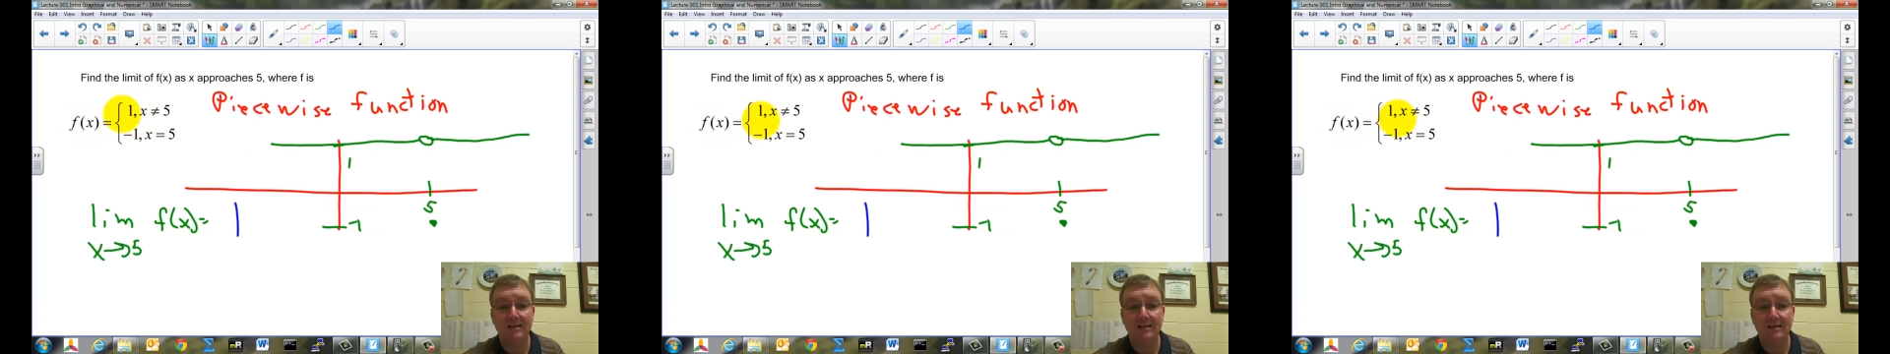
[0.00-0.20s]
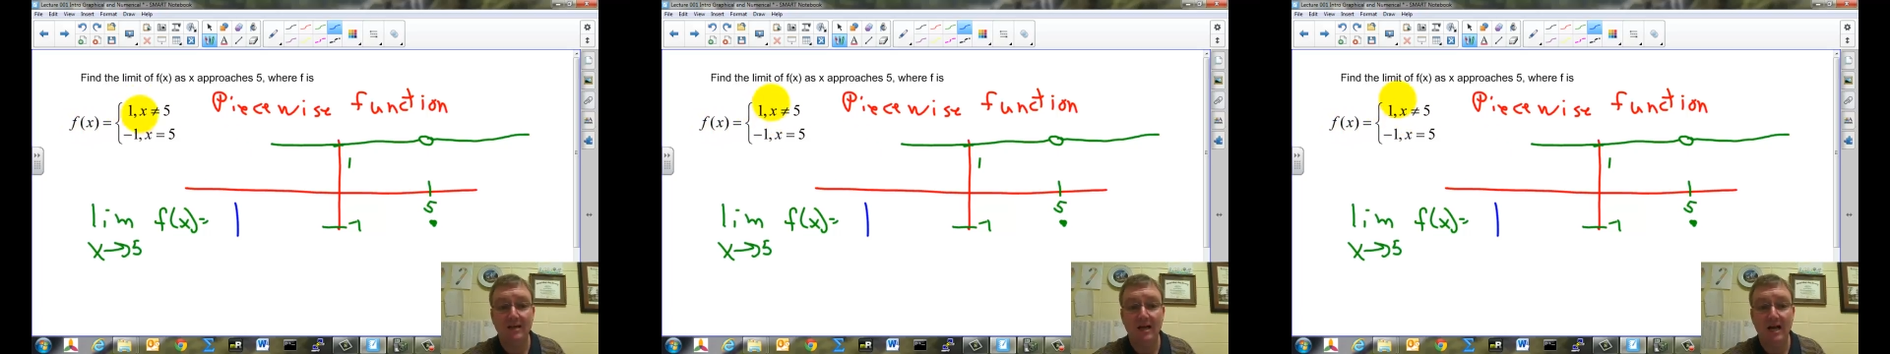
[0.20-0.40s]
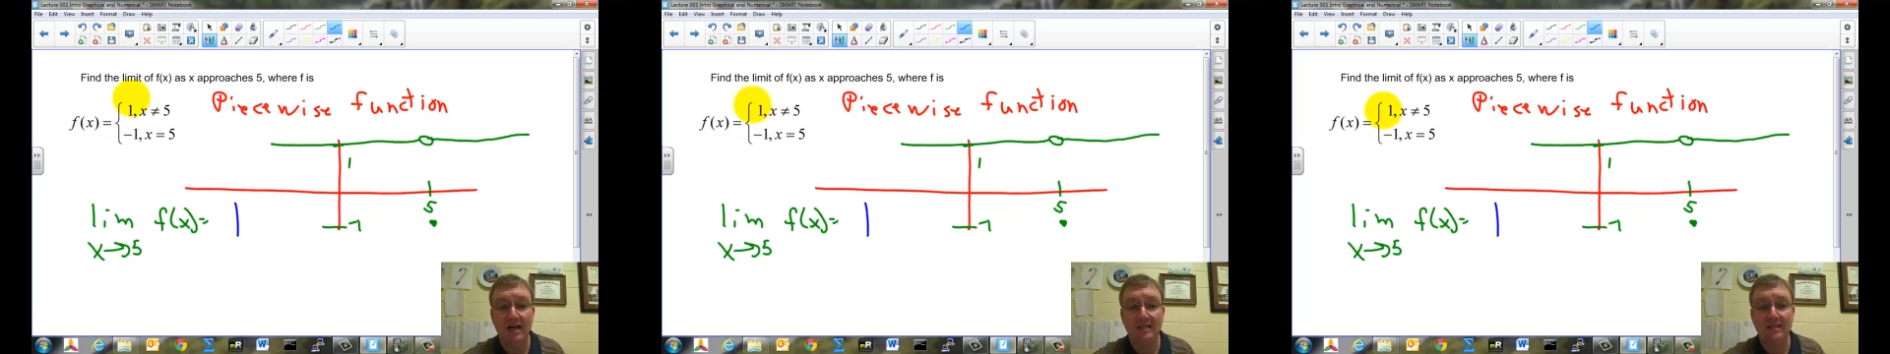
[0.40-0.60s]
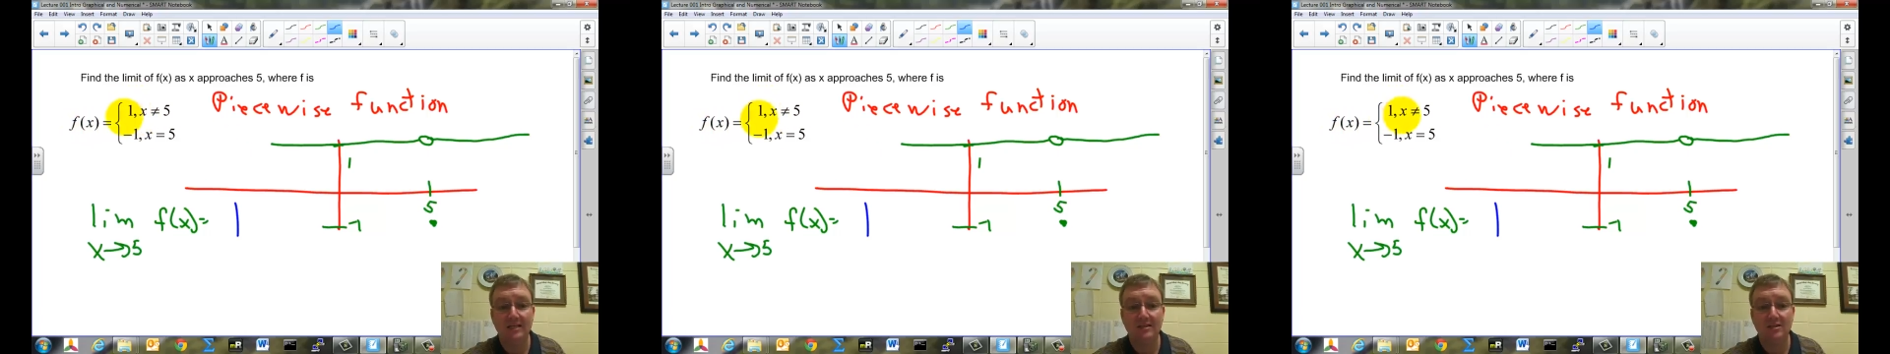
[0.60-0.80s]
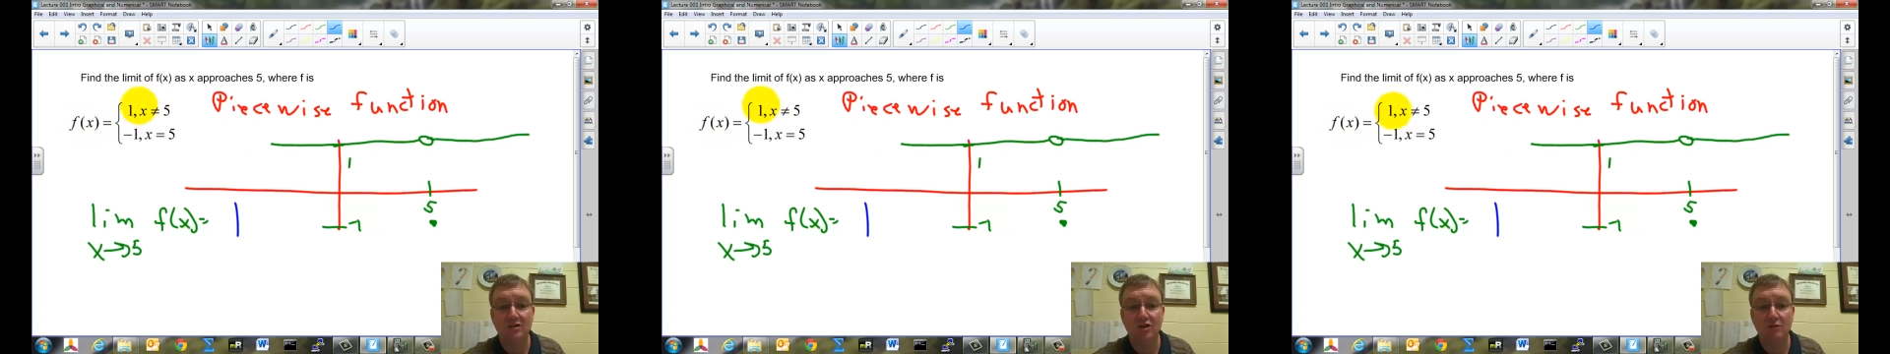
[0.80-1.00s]
I get the
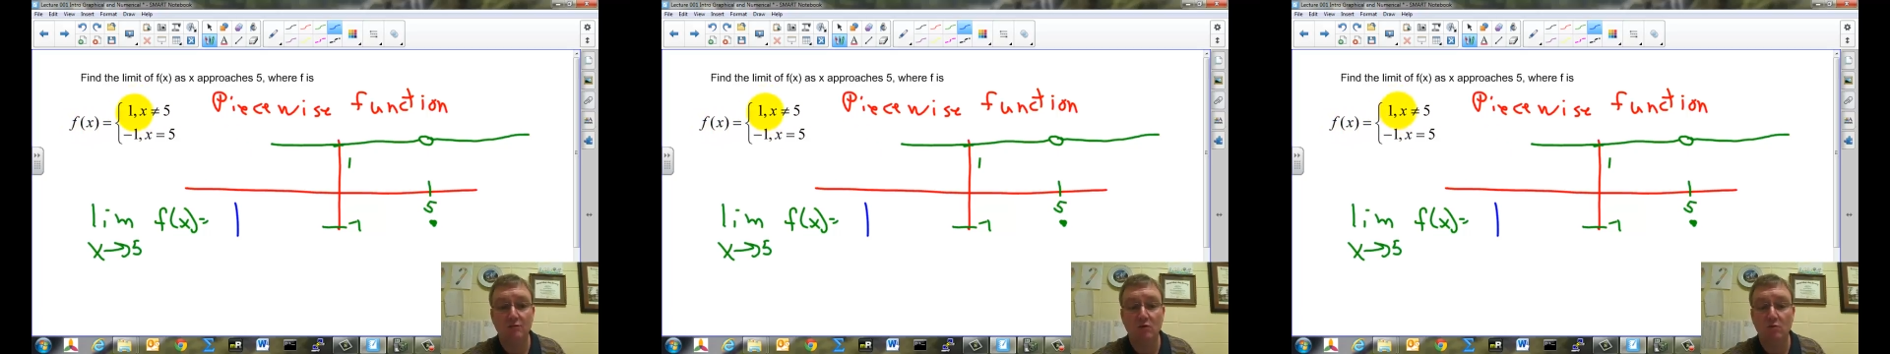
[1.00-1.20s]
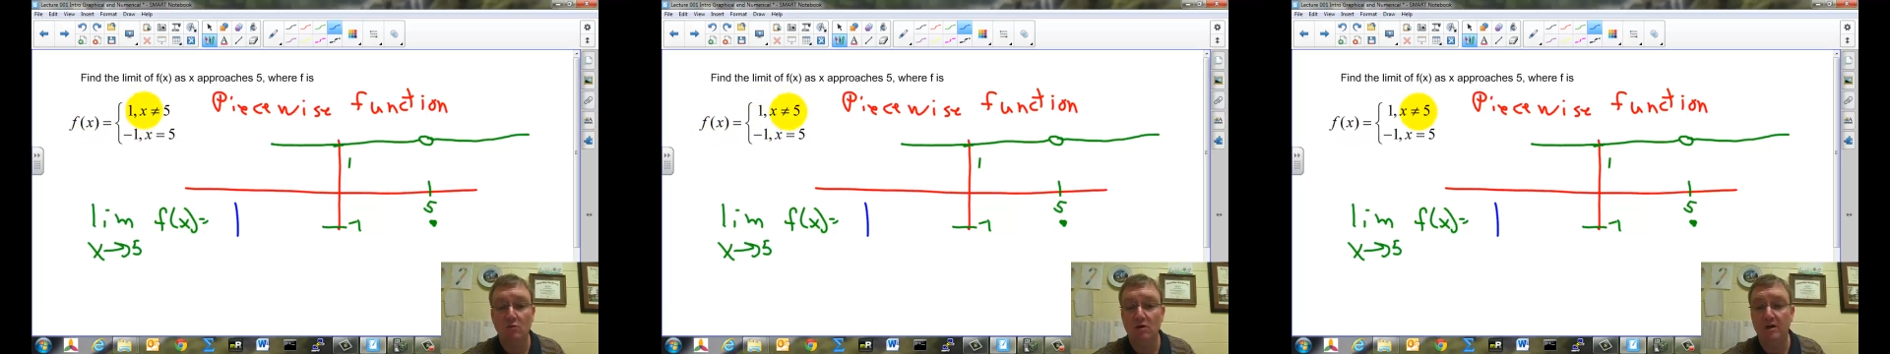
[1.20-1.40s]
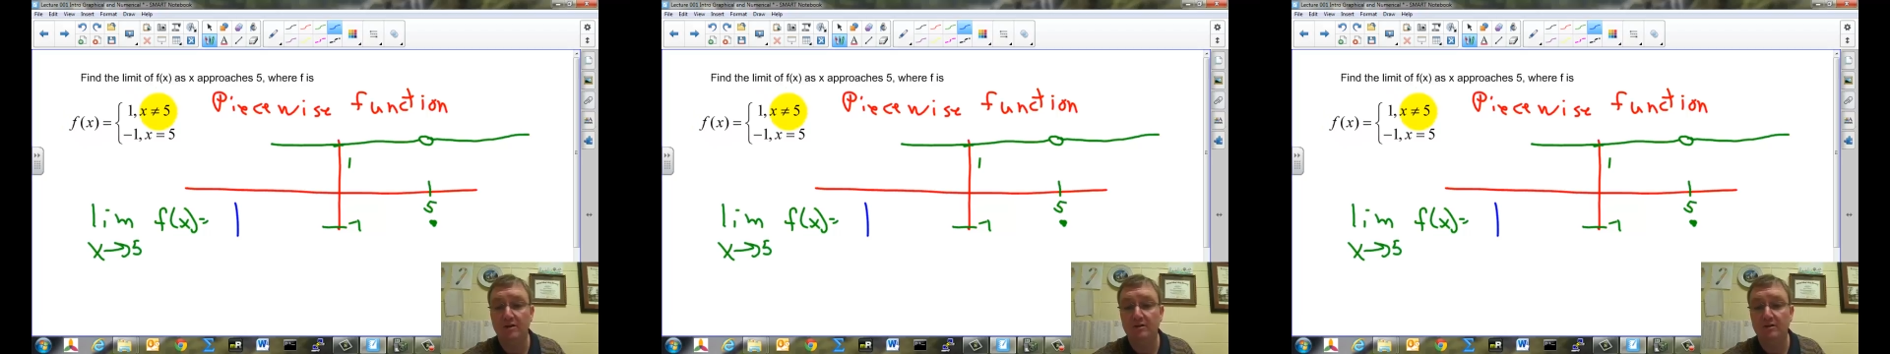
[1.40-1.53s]
number 1.